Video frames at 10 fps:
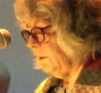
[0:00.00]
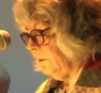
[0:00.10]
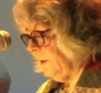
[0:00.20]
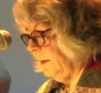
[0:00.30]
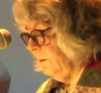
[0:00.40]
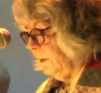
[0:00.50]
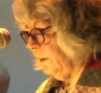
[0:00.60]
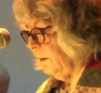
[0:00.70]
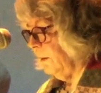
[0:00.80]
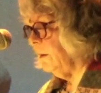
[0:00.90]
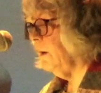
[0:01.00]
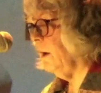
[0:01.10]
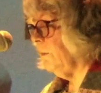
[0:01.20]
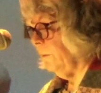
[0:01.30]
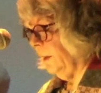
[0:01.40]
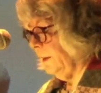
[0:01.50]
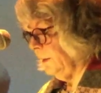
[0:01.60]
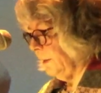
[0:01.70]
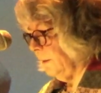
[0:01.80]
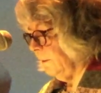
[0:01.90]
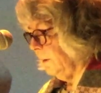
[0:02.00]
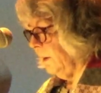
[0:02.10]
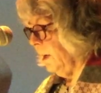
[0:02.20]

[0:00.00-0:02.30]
descending, not rising.